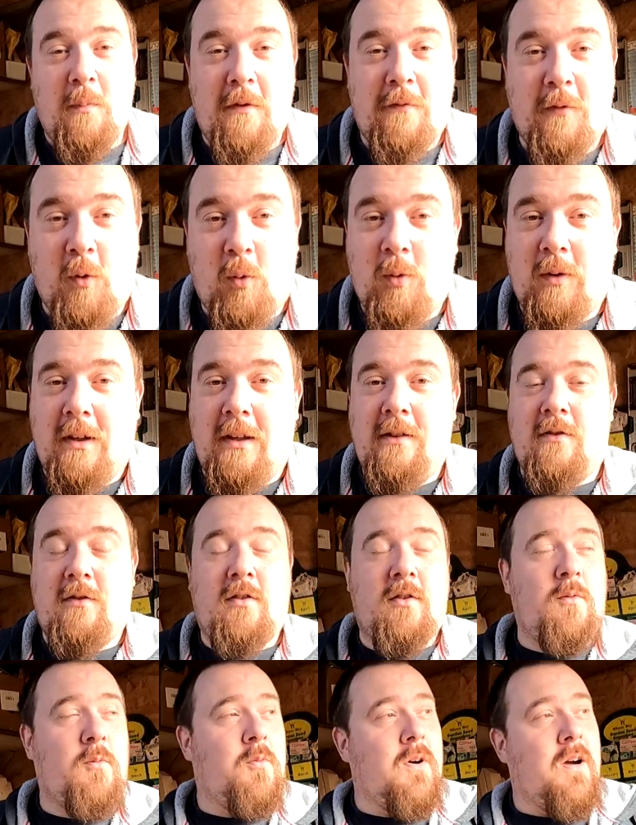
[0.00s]
fooled
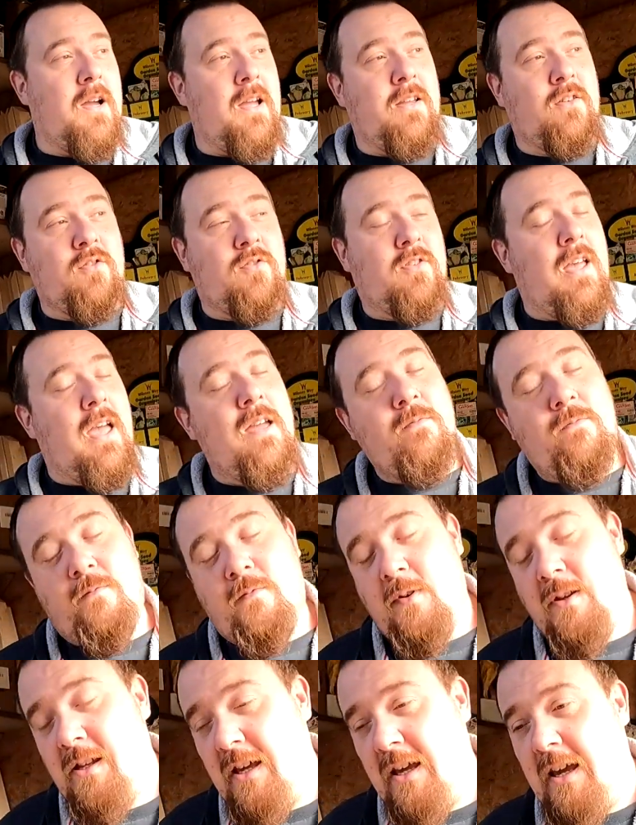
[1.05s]
into it does it
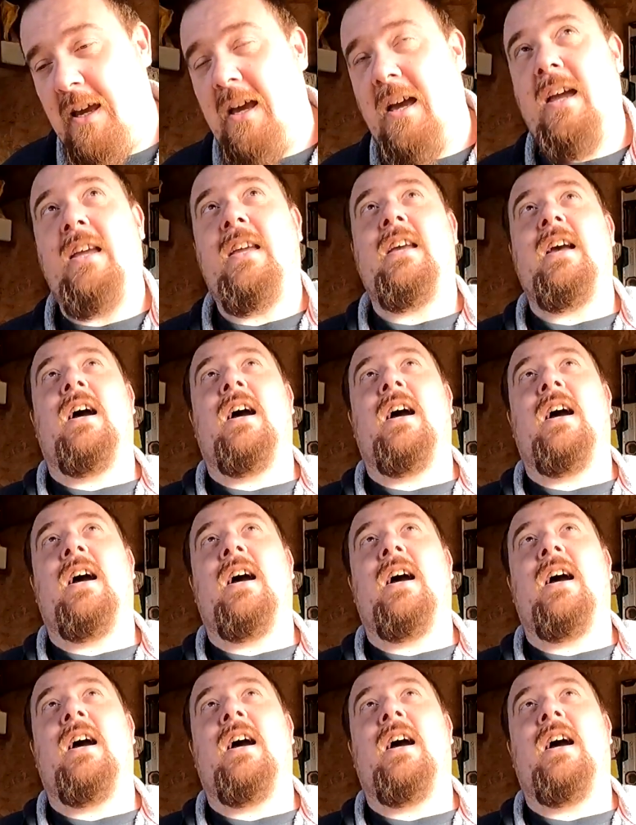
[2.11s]
every year. It